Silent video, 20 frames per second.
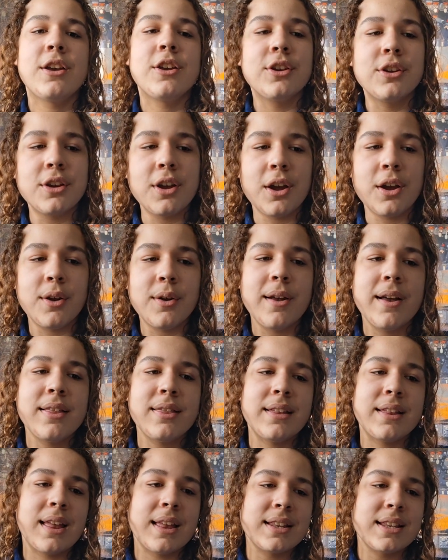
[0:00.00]
you know
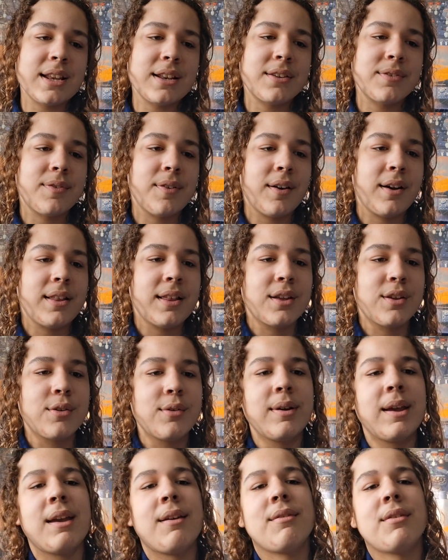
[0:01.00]
that the identifier that
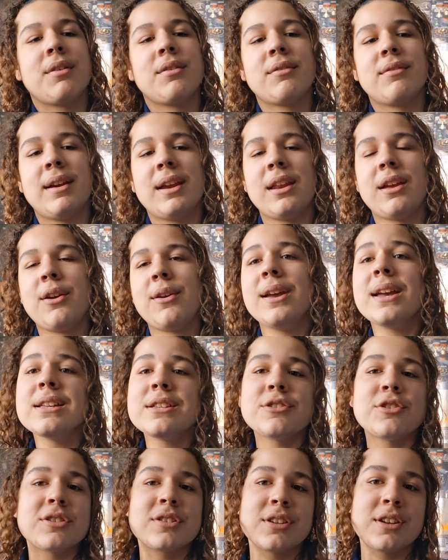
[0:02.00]
you're hearing over the radio
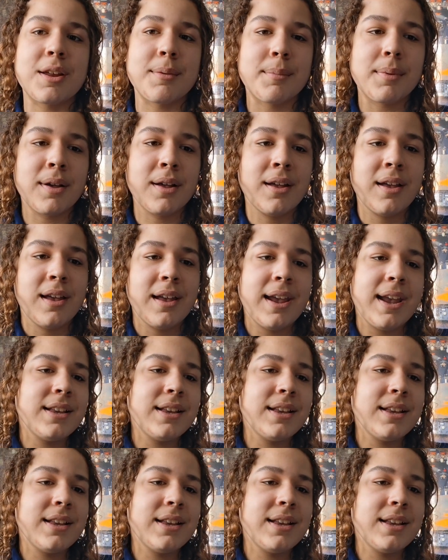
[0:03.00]
isn't just a number,